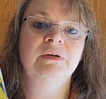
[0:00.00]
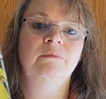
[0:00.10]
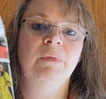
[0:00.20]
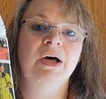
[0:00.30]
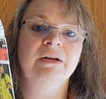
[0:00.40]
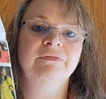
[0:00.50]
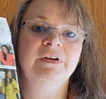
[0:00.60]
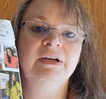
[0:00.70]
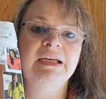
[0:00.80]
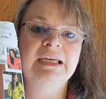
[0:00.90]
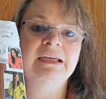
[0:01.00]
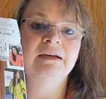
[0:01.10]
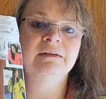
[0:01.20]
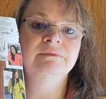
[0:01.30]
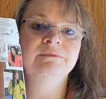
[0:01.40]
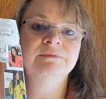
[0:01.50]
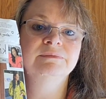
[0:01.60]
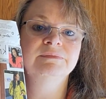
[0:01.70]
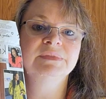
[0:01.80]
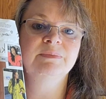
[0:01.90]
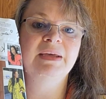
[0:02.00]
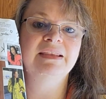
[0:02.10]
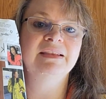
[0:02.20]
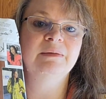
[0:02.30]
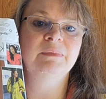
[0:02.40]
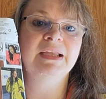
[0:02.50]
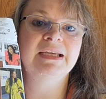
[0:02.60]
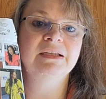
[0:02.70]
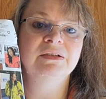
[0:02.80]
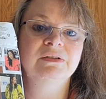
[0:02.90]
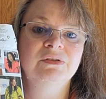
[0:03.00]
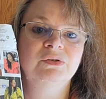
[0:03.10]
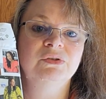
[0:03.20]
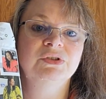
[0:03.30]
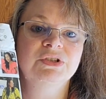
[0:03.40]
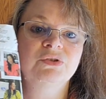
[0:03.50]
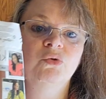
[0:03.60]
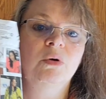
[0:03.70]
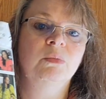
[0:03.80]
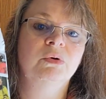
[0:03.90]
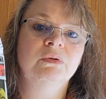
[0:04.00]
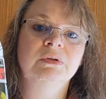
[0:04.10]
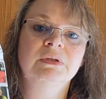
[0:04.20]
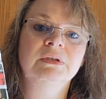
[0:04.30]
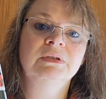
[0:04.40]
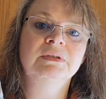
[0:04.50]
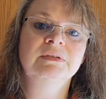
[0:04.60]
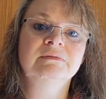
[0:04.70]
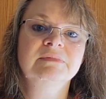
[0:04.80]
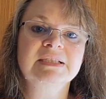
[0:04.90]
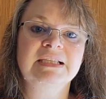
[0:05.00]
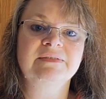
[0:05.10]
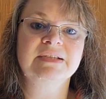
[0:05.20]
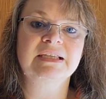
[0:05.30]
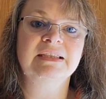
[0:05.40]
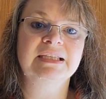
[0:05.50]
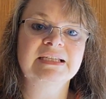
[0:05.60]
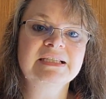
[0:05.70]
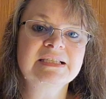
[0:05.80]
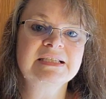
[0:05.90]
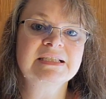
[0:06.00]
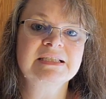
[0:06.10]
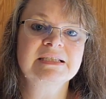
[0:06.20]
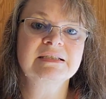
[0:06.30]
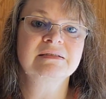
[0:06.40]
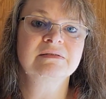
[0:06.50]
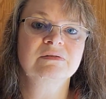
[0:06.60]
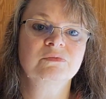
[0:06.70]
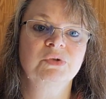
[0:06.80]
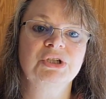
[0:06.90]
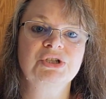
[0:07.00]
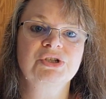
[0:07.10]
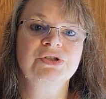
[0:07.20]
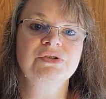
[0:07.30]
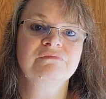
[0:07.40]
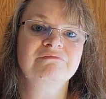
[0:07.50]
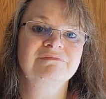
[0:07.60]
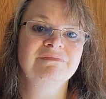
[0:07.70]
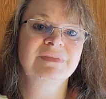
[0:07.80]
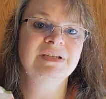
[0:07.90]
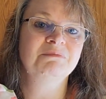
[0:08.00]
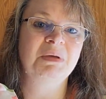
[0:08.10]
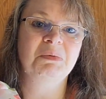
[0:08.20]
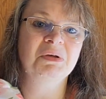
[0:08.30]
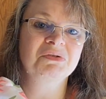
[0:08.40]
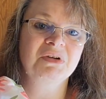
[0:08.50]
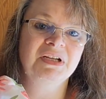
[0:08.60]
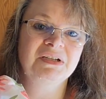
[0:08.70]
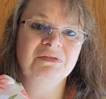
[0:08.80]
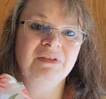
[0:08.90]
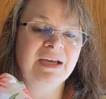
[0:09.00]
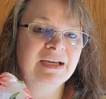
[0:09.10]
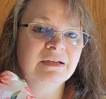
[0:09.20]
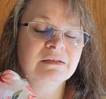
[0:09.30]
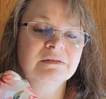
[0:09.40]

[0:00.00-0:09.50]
modifying to make them like just normal sleeves like this, which maybe I'll try to do that.